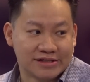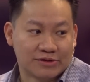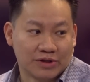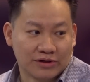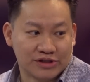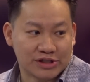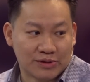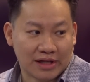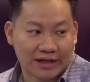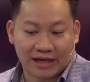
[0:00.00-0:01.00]
is the real issue,
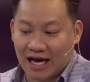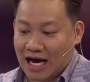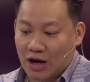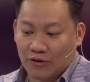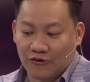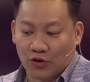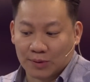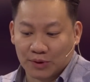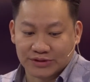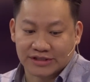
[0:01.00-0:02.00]
right? Like, how
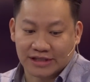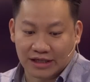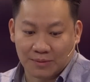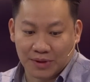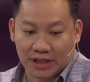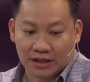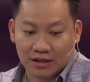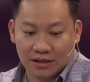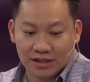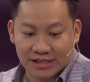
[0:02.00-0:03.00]
affordable is this thing going to be
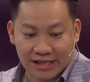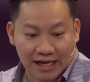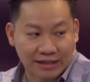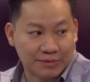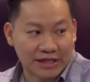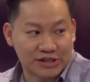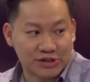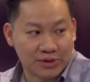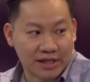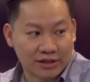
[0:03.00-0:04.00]
stacked up next
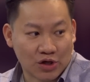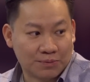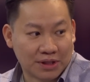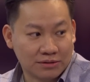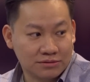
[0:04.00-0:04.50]
to a GoPro?